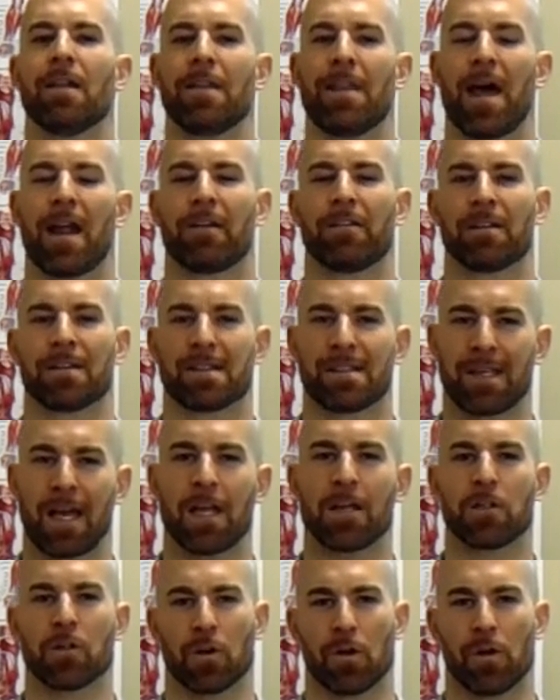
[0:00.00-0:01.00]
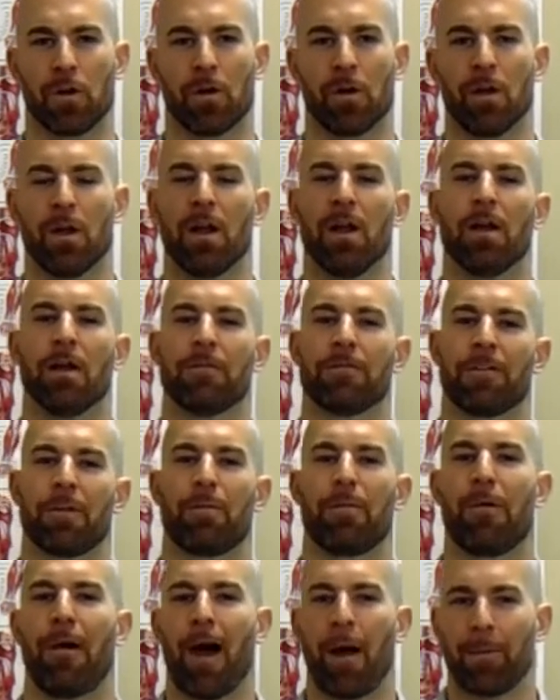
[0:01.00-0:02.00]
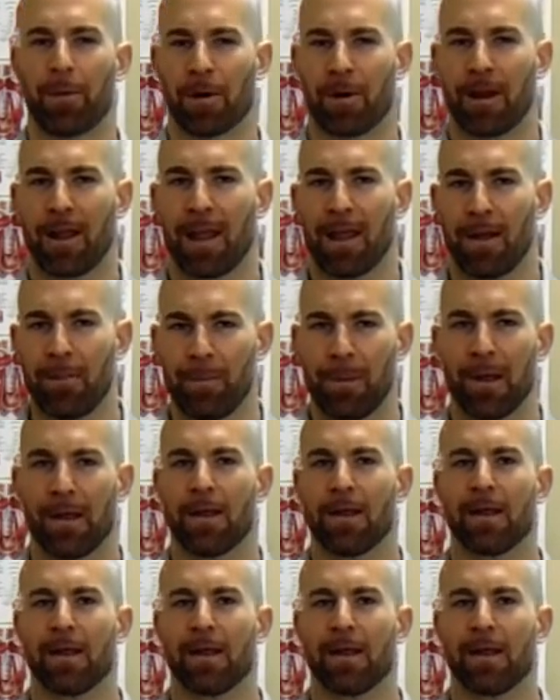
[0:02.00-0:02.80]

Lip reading: that are essential for proper hip,